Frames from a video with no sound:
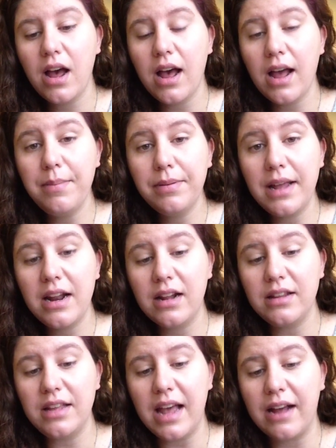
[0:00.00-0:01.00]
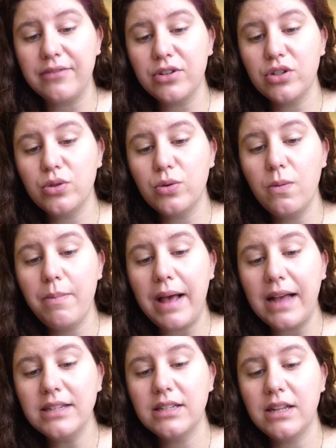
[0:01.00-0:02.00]
I played on the after-school
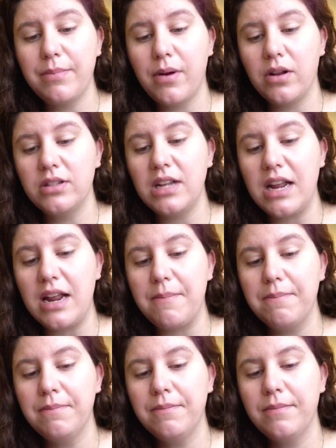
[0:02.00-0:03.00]
basketball team.